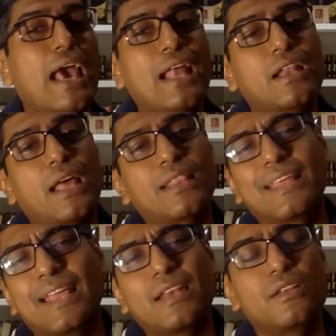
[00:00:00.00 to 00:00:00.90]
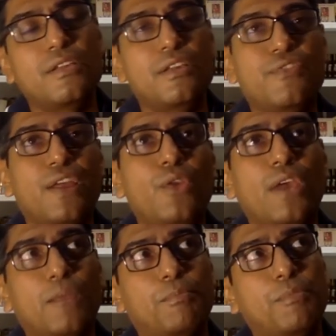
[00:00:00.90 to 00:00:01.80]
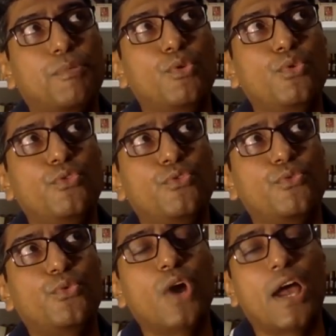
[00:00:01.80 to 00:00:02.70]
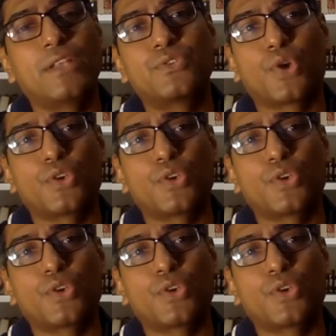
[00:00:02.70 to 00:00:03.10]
And then if I look at people who I saw,